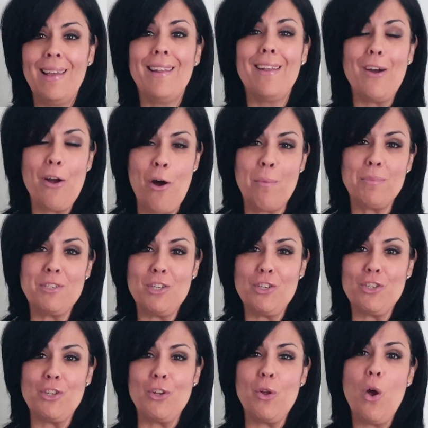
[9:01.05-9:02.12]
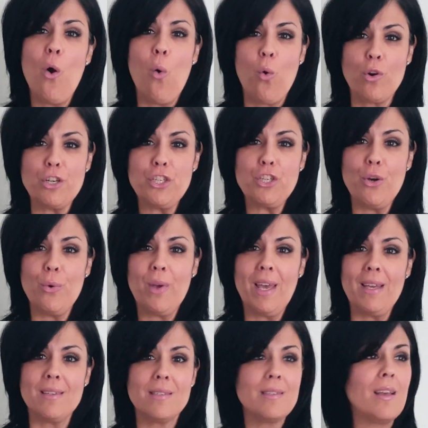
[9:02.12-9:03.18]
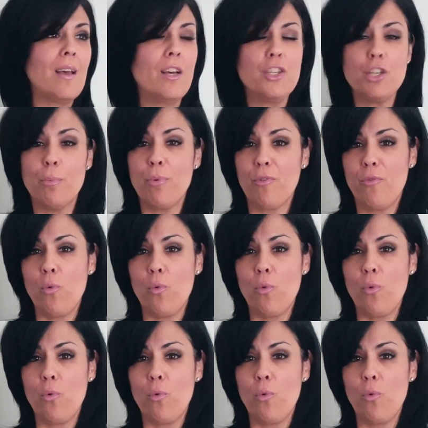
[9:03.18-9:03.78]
in a competition or a showcase to